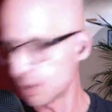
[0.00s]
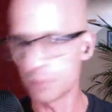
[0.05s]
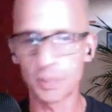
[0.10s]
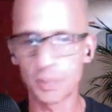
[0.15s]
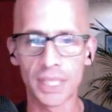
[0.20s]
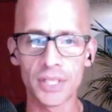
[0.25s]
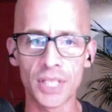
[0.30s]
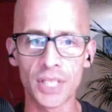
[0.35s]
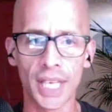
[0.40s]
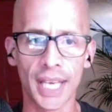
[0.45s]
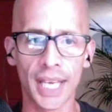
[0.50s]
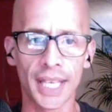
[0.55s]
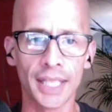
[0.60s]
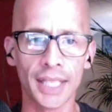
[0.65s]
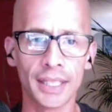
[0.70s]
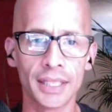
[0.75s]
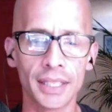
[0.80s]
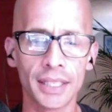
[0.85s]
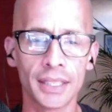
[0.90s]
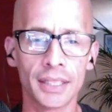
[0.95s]
BJ
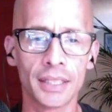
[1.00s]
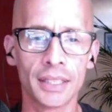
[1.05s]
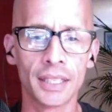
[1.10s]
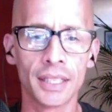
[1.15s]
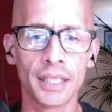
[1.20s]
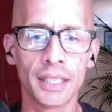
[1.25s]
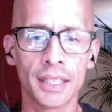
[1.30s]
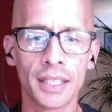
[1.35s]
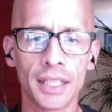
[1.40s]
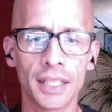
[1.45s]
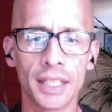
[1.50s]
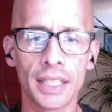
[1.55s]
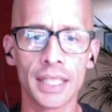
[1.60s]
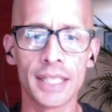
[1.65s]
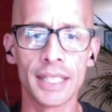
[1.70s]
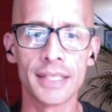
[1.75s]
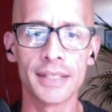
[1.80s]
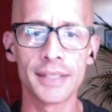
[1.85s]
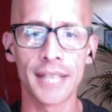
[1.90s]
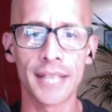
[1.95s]

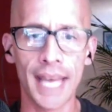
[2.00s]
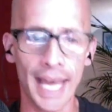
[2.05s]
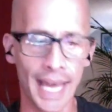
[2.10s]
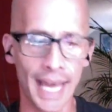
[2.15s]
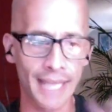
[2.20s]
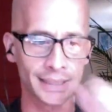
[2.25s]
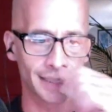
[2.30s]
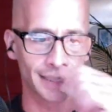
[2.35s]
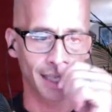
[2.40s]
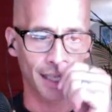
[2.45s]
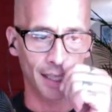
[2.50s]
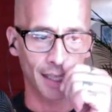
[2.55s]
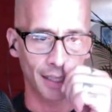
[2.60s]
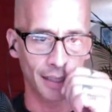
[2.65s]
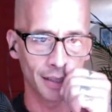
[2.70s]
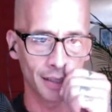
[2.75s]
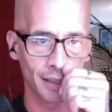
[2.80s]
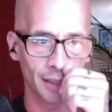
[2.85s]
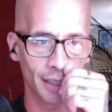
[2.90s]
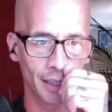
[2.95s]
is at
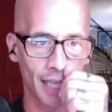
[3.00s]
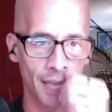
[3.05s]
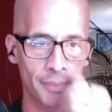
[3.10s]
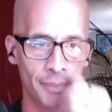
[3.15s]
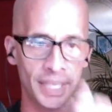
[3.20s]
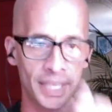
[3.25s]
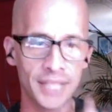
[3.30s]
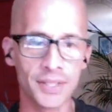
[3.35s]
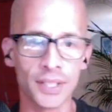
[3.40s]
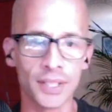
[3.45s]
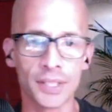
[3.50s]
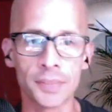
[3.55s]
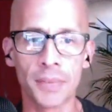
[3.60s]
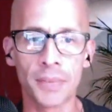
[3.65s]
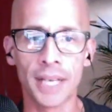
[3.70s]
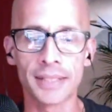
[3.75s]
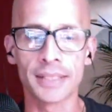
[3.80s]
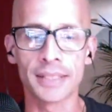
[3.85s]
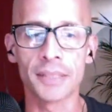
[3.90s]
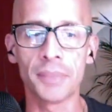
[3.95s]
Pizza
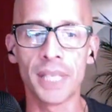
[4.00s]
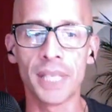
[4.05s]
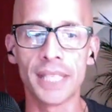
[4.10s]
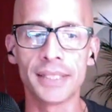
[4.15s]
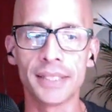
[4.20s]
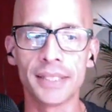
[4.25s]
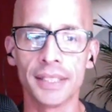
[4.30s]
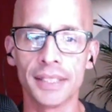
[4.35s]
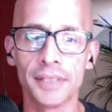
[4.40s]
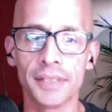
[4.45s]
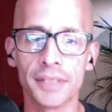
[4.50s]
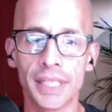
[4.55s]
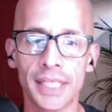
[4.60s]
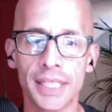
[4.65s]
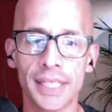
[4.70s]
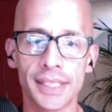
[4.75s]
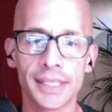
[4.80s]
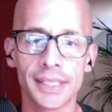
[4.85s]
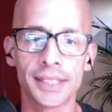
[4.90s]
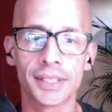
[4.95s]
Express, and the pizza
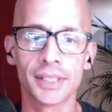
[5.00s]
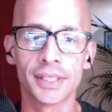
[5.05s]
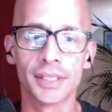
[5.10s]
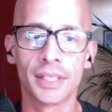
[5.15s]
is